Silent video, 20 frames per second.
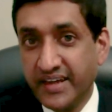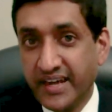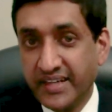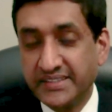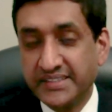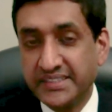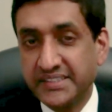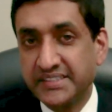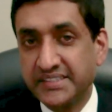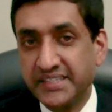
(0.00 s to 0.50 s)

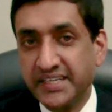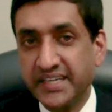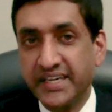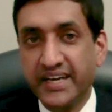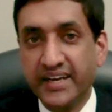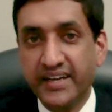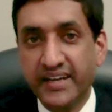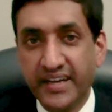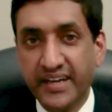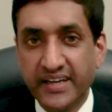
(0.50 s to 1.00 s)

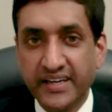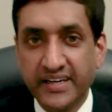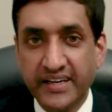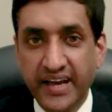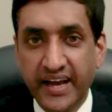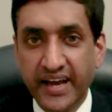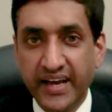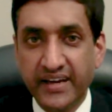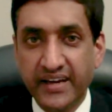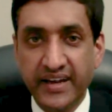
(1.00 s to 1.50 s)
succeeding.
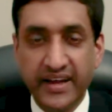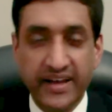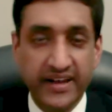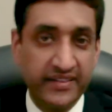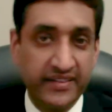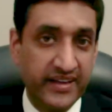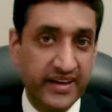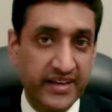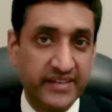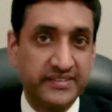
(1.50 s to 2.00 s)
And
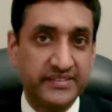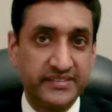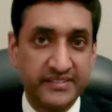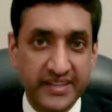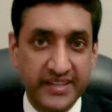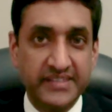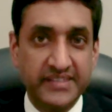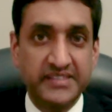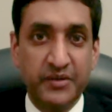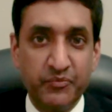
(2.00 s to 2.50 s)
that
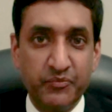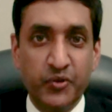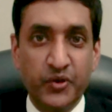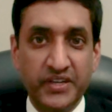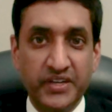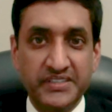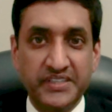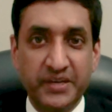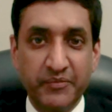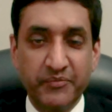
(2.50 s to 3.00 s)
at some
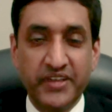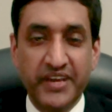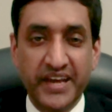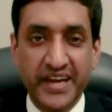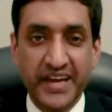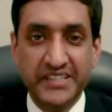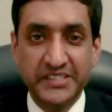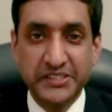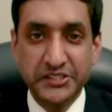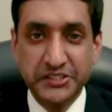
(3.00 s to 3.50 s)
point something
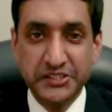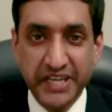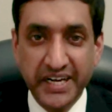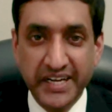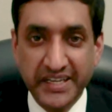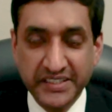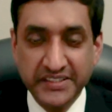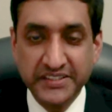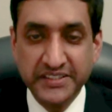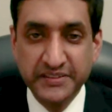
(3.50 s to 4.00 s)
has to
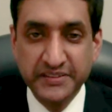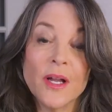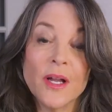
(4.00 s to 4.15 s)
change.